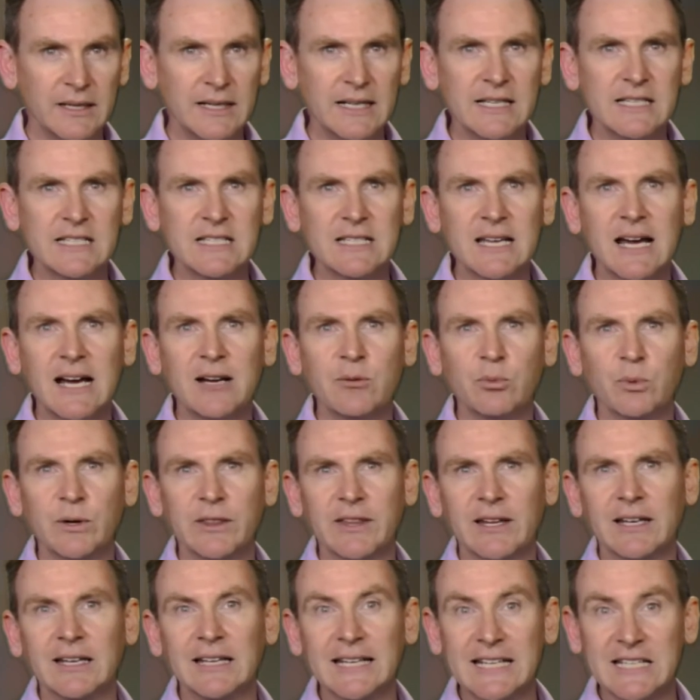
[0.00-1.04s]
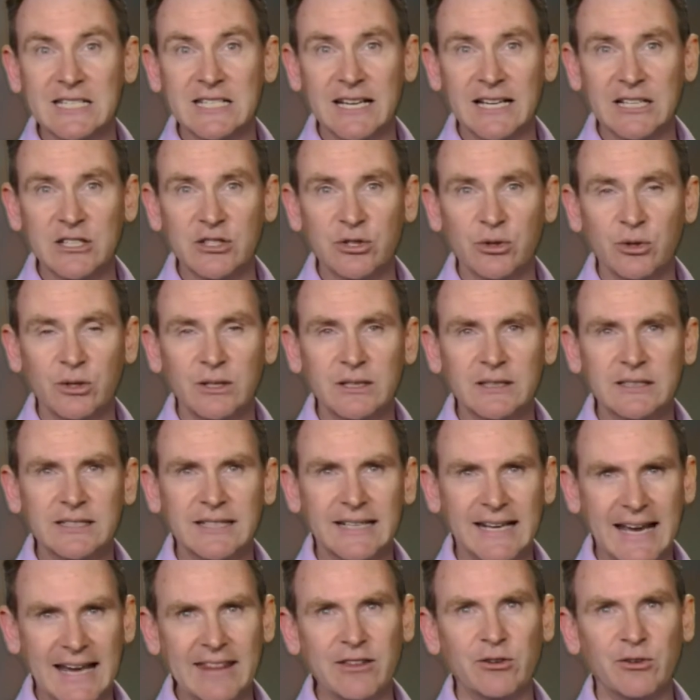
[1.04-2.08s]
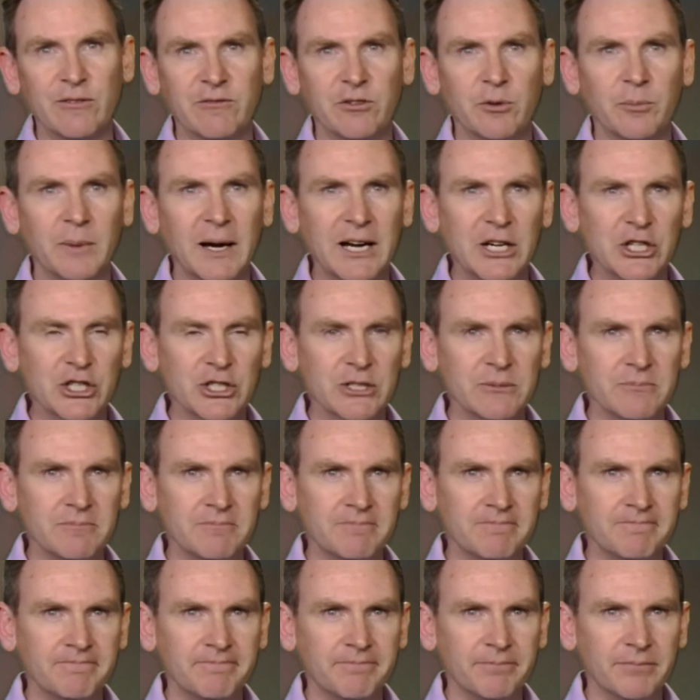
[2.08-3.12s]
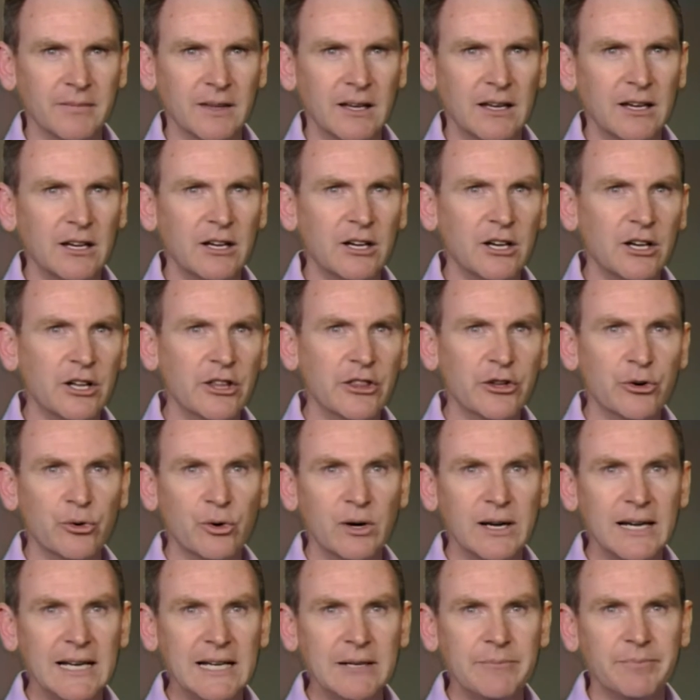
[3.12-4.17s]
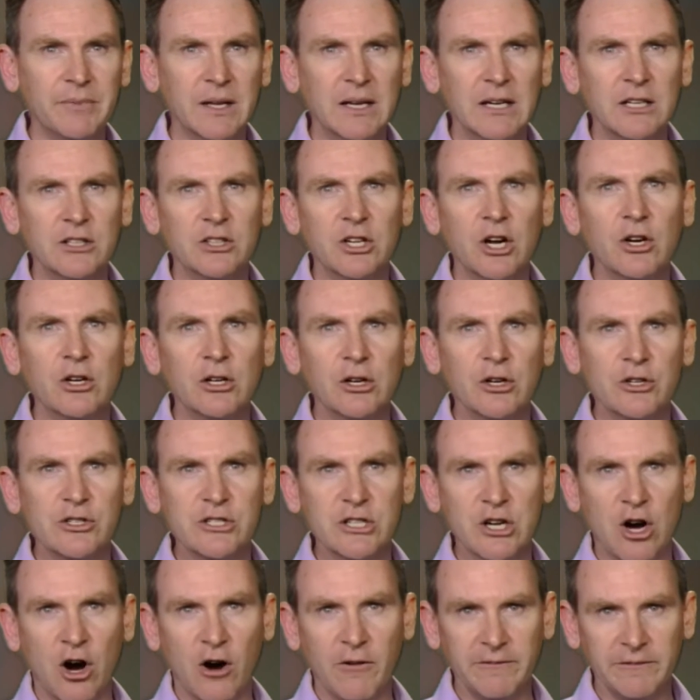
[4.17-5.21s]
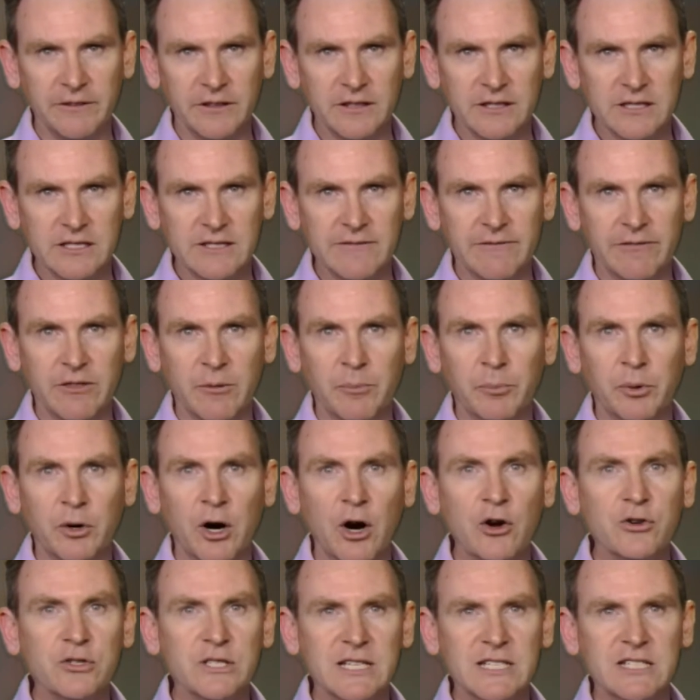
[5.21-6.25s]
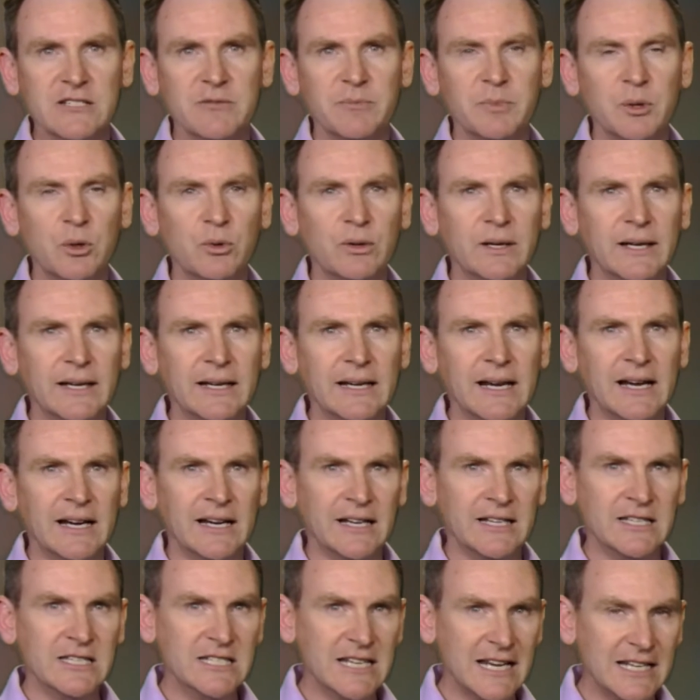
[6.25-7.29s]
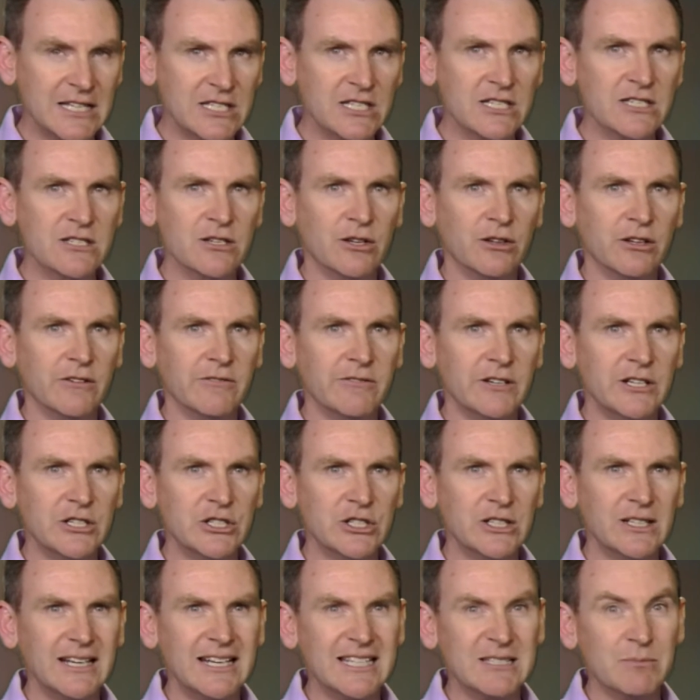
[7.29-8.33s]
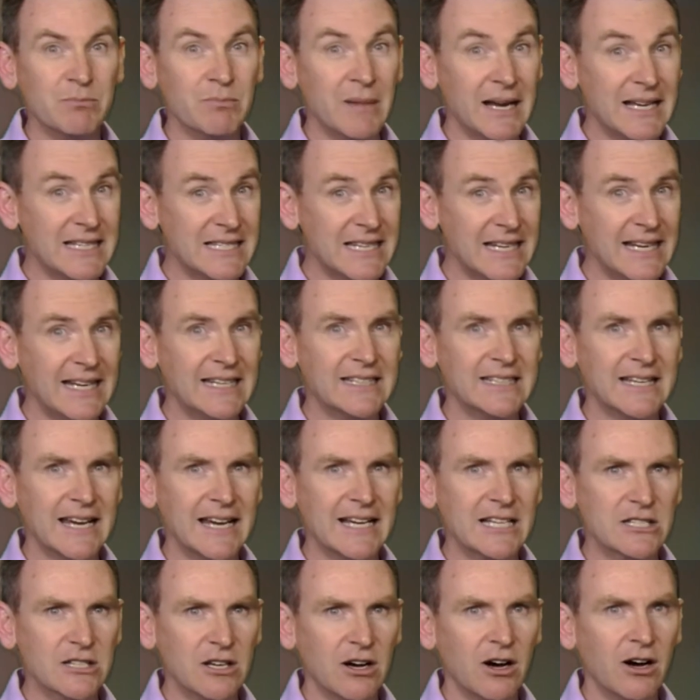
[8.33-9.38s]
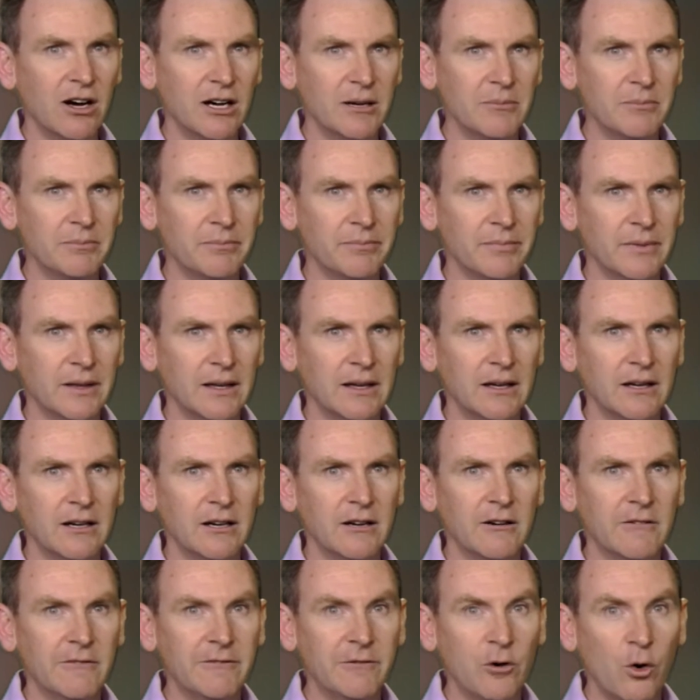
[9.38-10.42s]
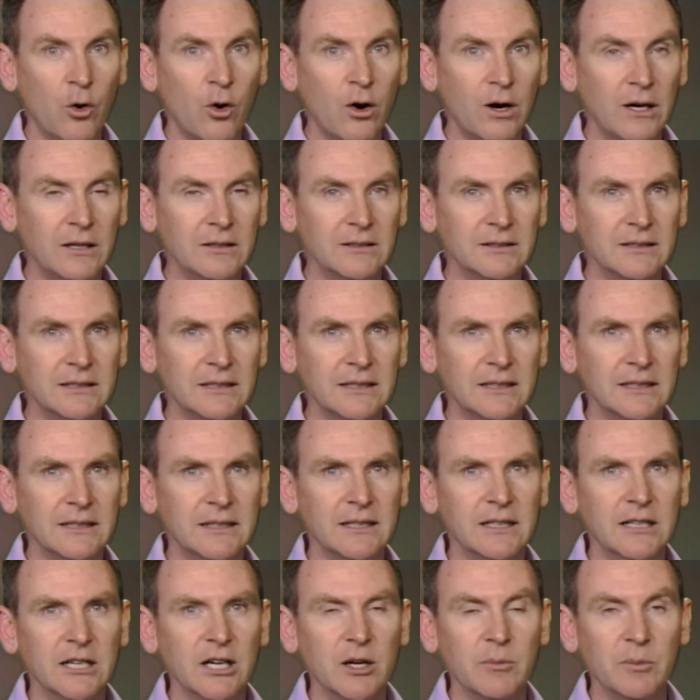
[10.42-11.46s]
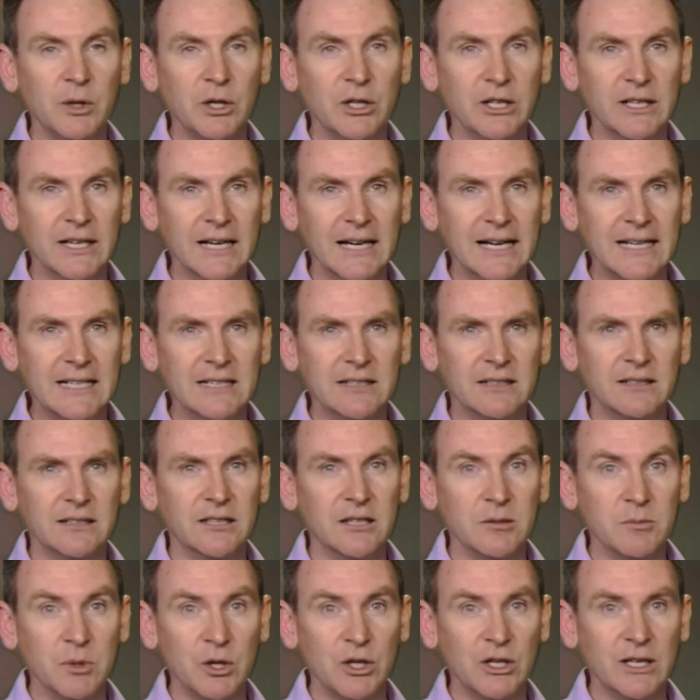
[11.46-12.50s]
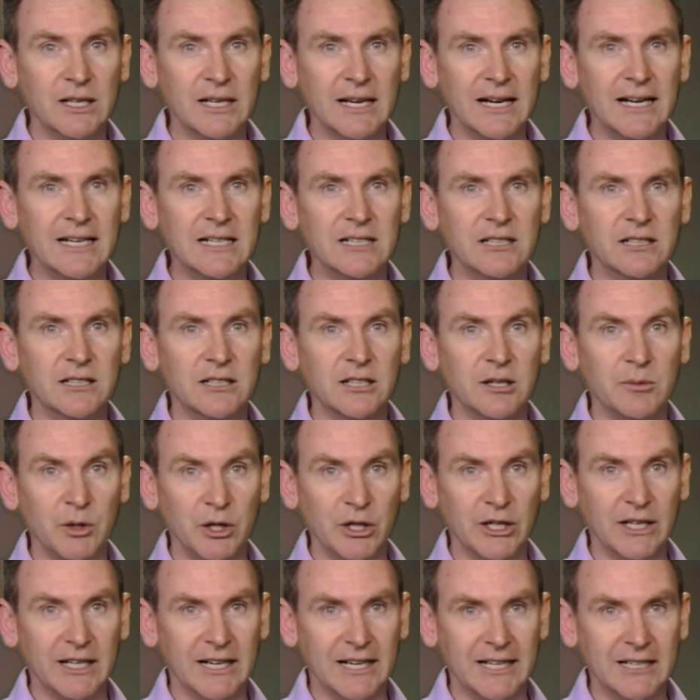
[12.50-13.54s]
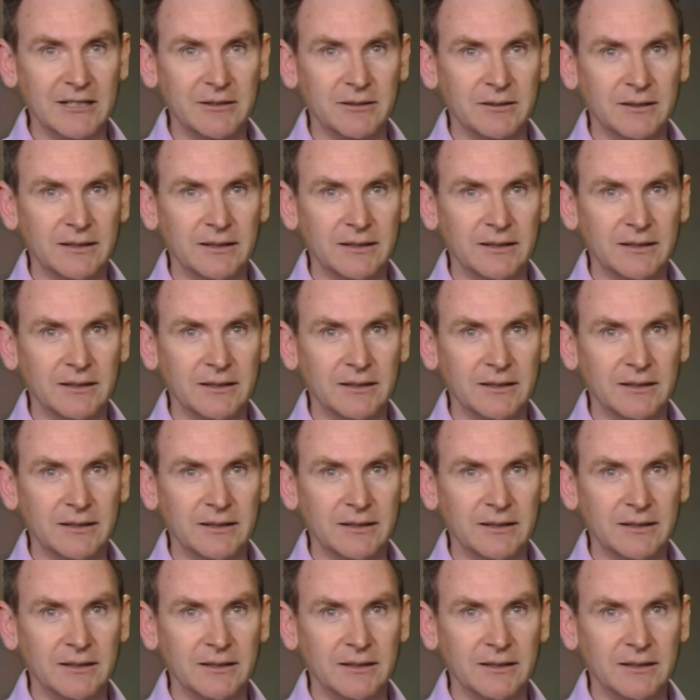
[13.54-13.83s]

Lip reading: Start with a listening tour to gather information. 3. Don't lose confidence if the process of building a consensus on the vision is messy and takes time. 4. Communicate, communicate, communicate.